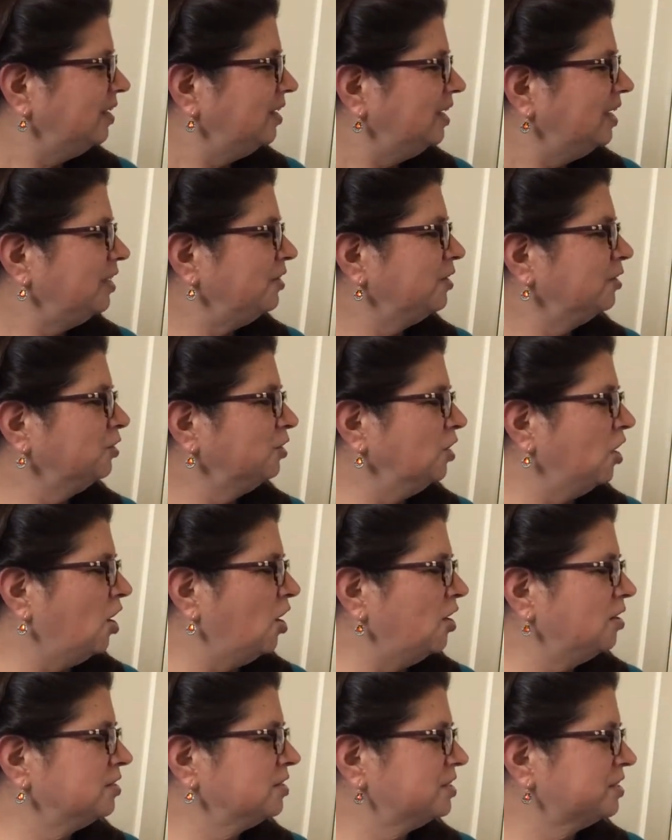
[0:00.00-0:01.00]
In the
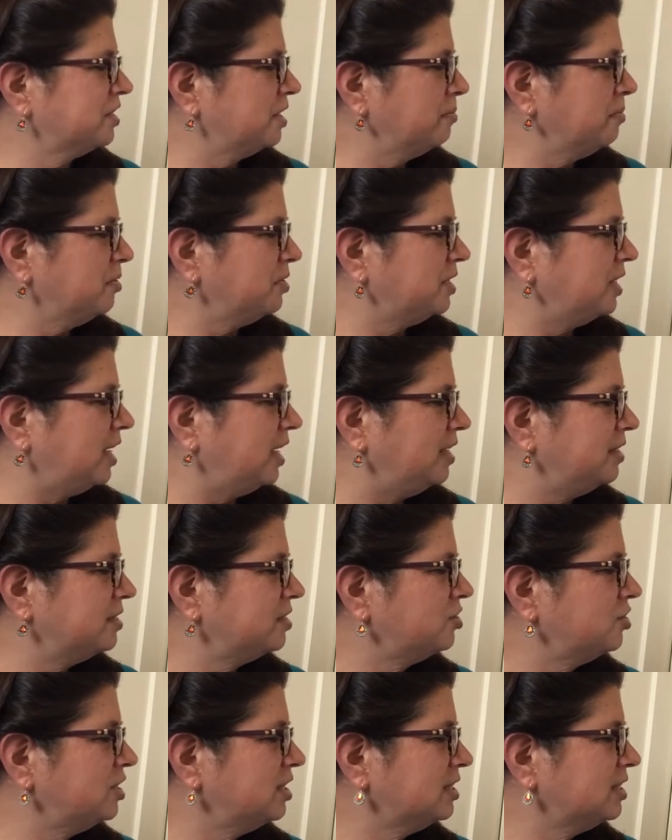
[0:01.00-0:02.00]
long summer days,
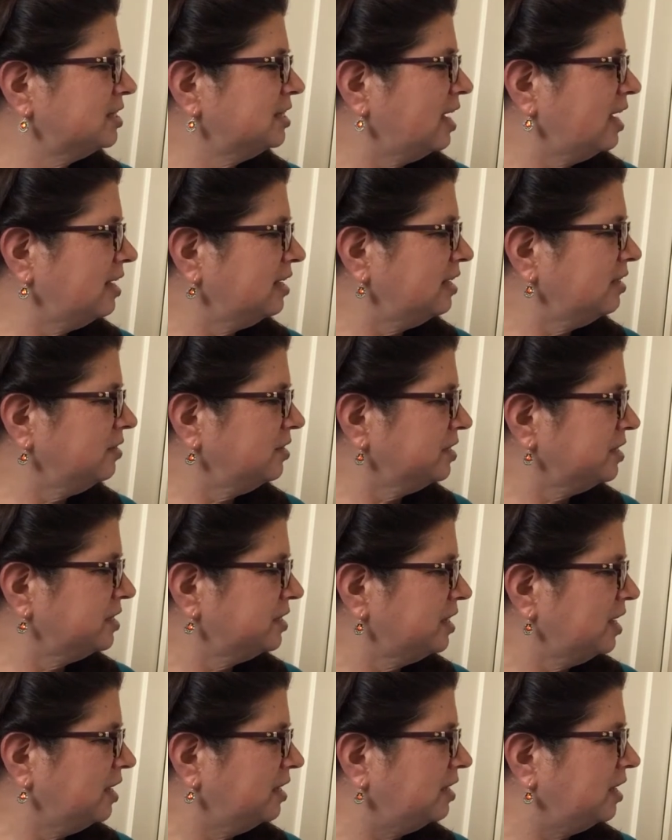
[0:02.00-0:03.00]
she sat in the
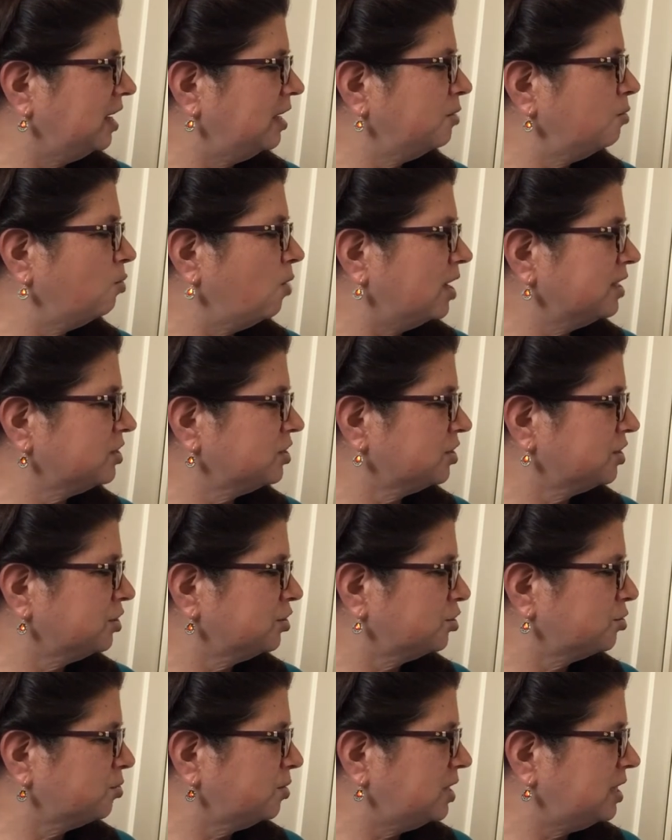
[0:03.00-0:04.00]
sun and watched the
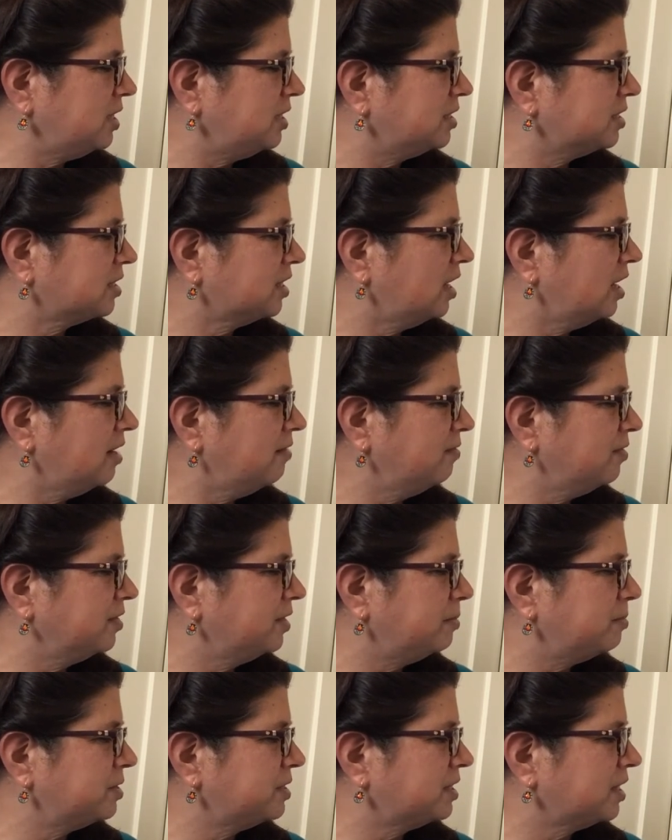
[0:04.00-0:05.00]
trees cover
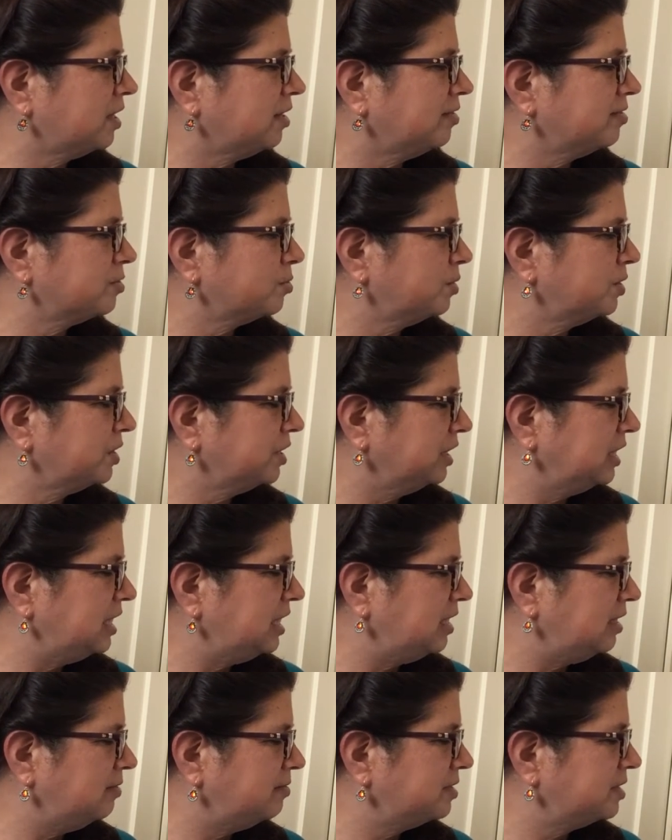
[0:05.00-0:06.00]
themselves with
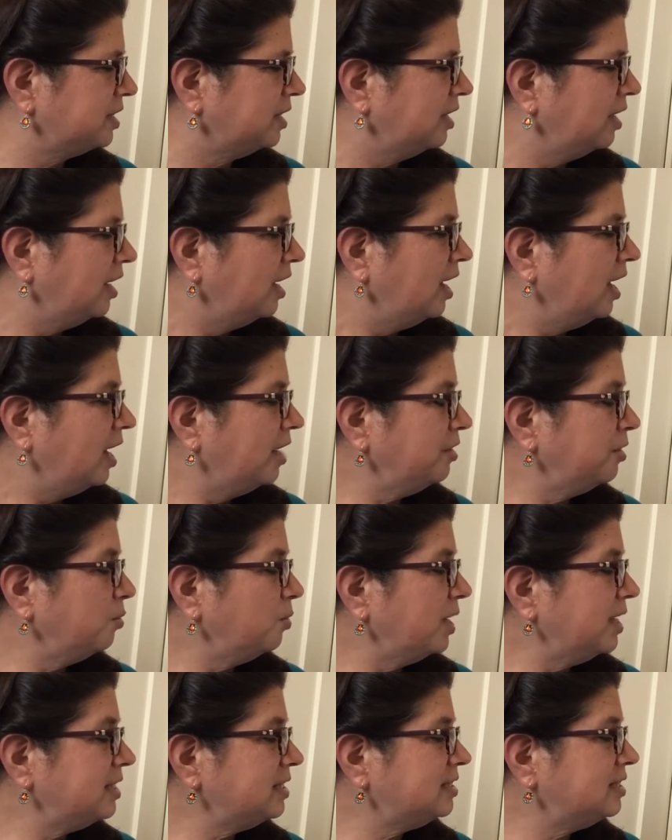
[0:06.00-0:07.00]
leaves and the
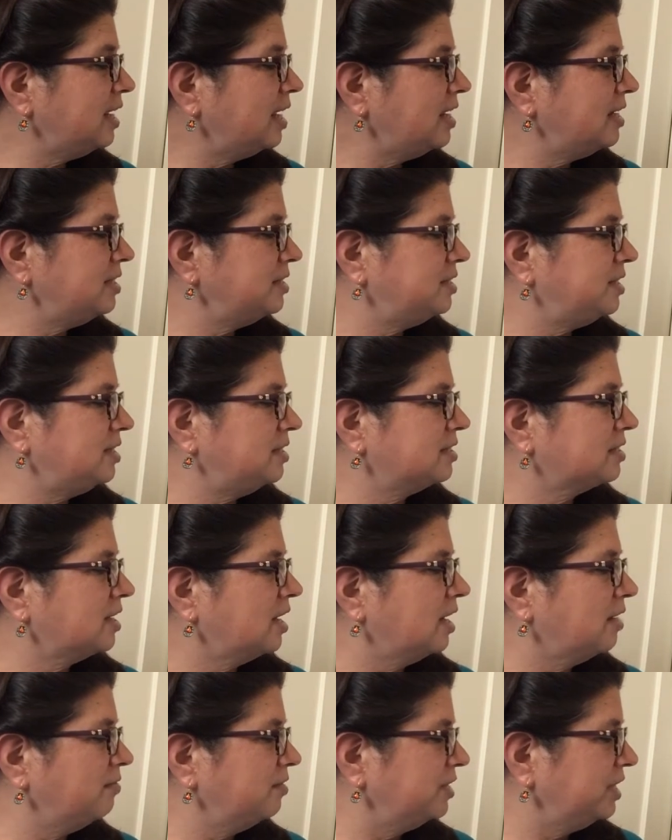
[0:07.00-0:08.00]
white daisies
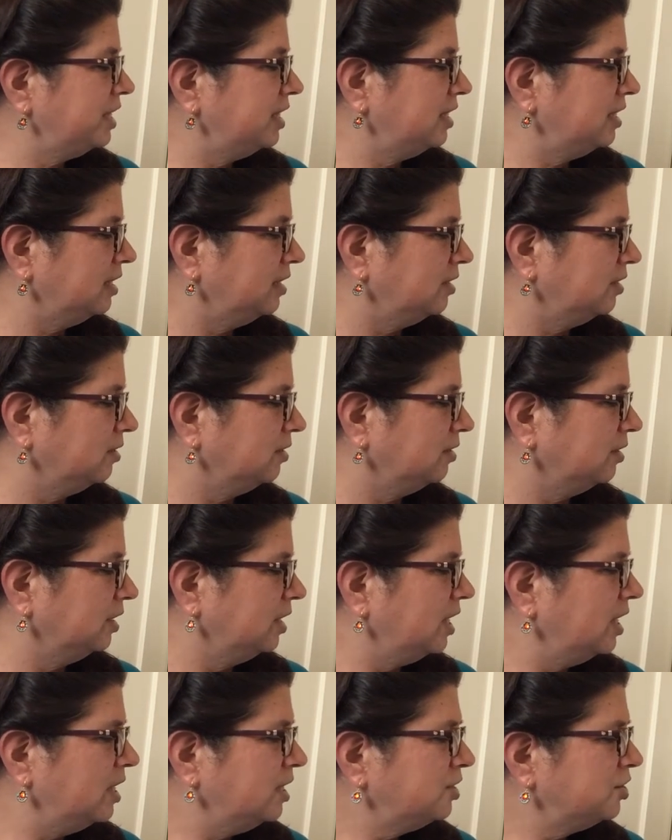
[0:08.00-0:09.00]
cover the hill.
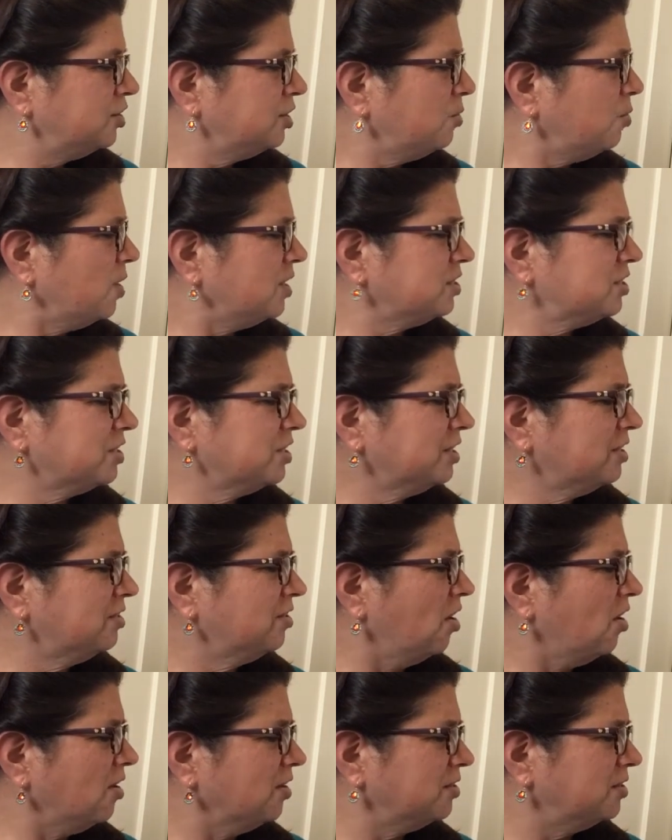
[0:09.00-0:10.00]
She watched the
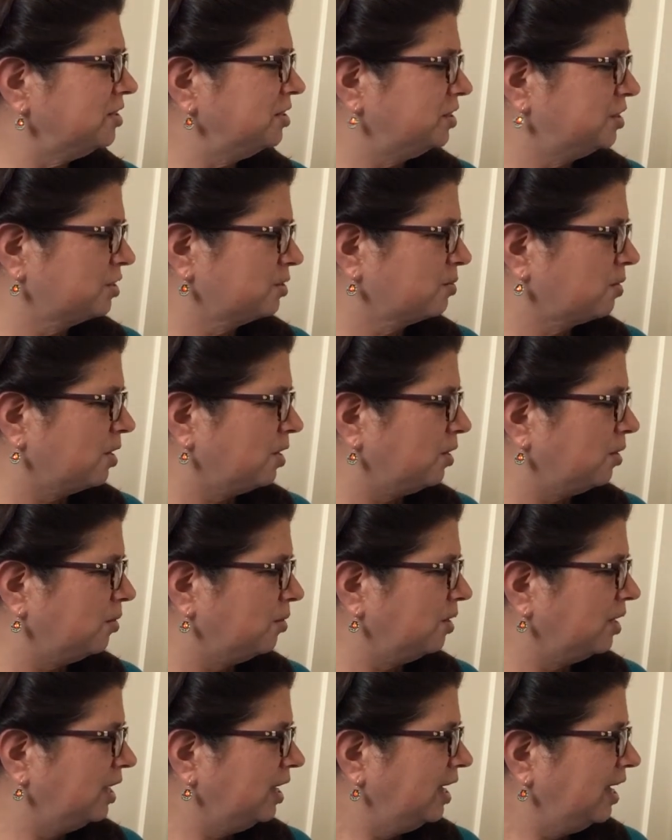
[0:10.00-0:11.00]
gardens
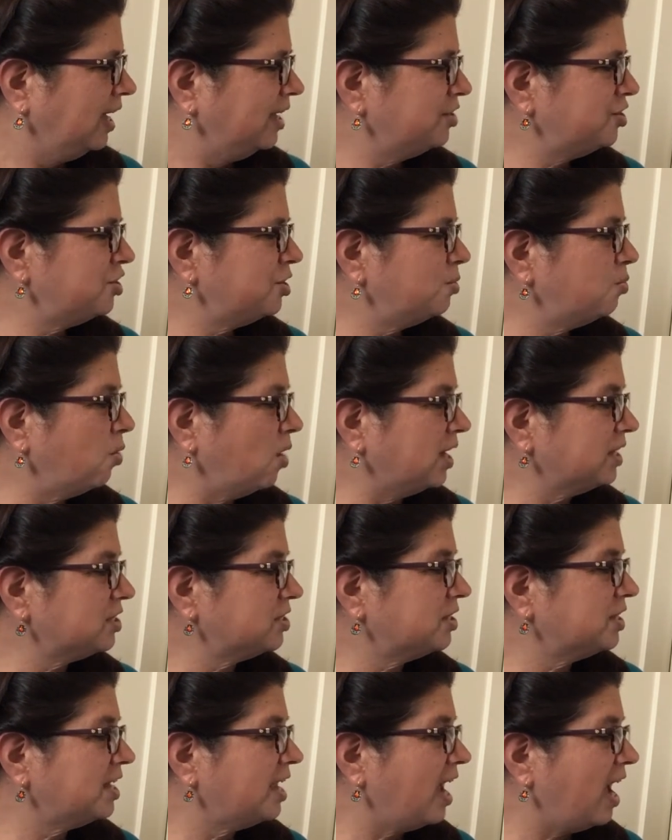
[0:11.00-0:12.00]
grow, and she
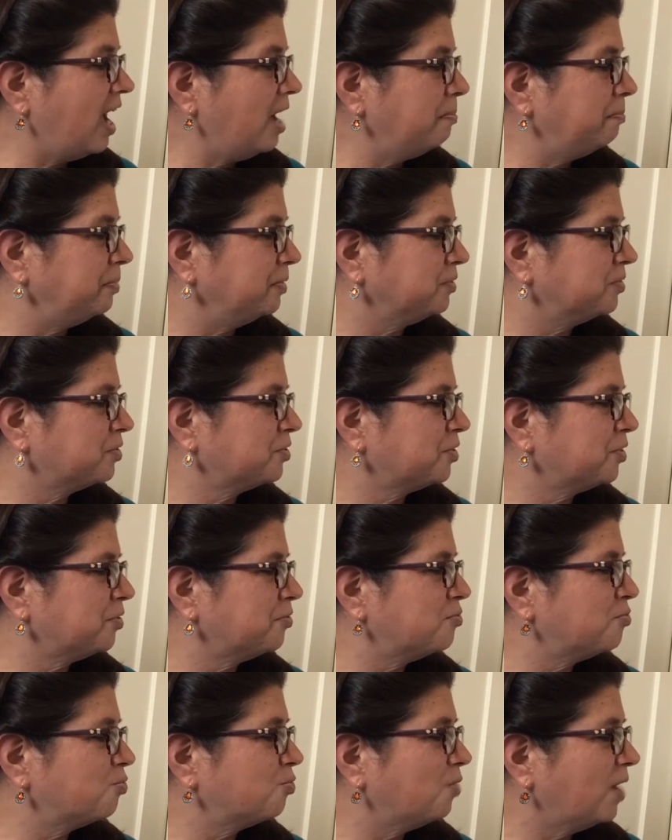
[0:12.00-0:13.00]
watched the apples
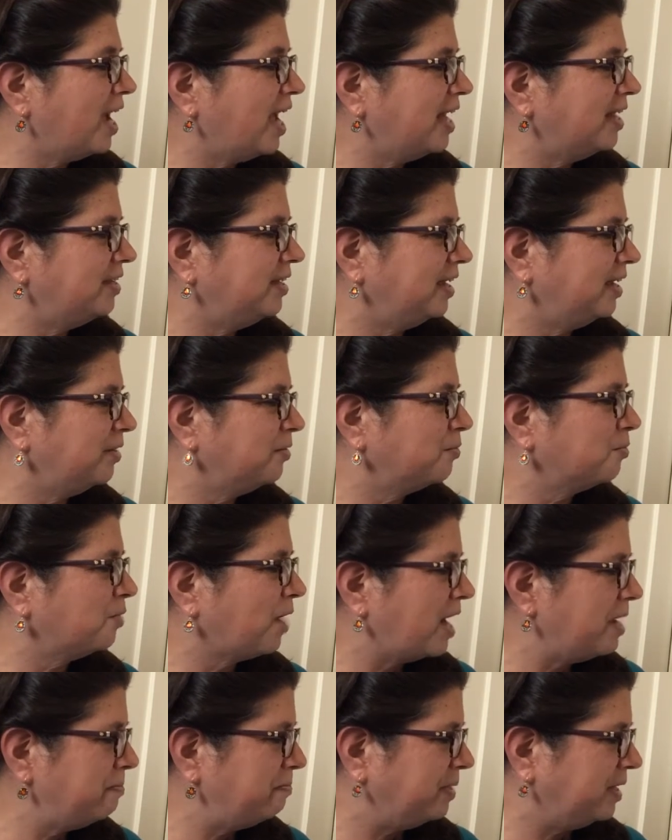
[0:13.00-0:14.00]
turn red and
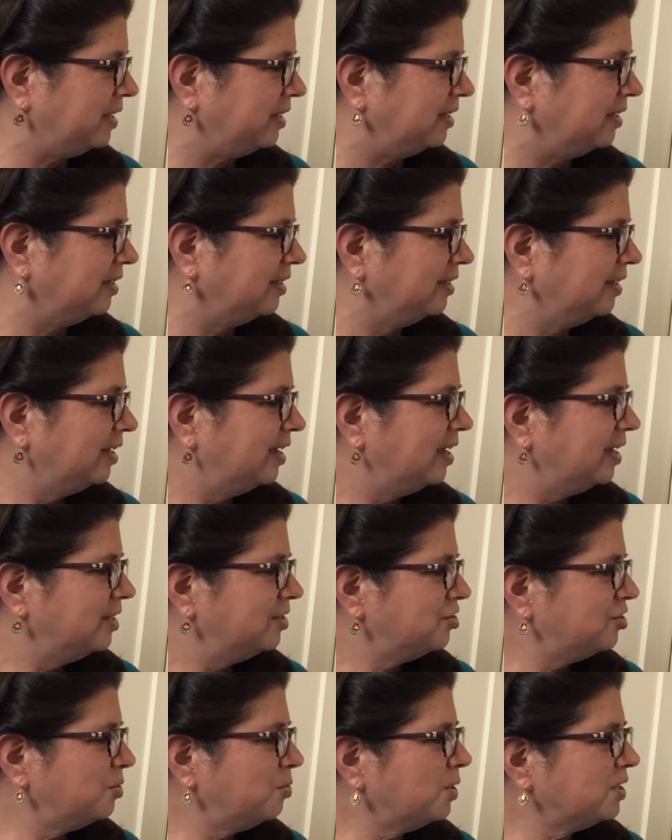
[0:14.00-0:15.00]
ripen.
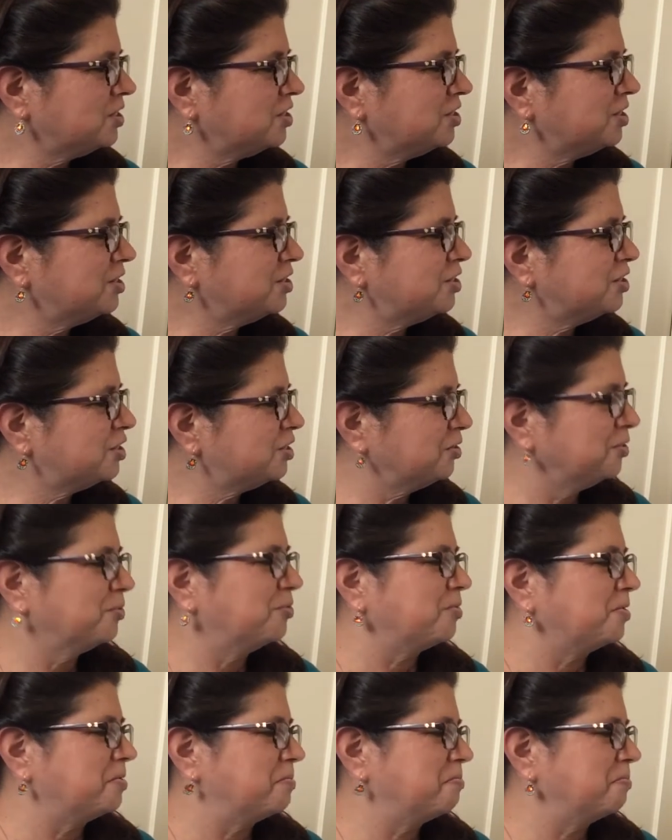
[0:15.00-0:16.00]
She watched the
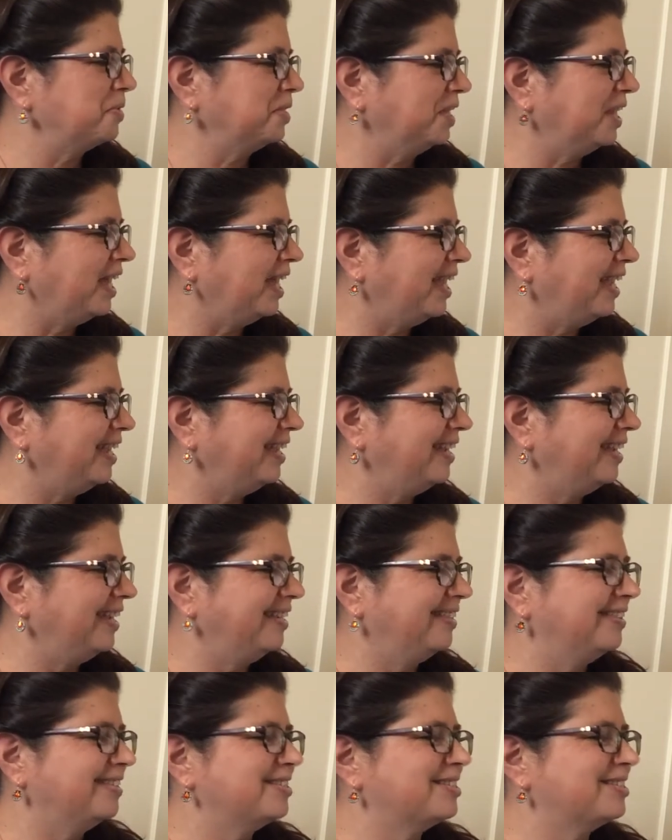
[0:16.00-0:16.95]
children playing in the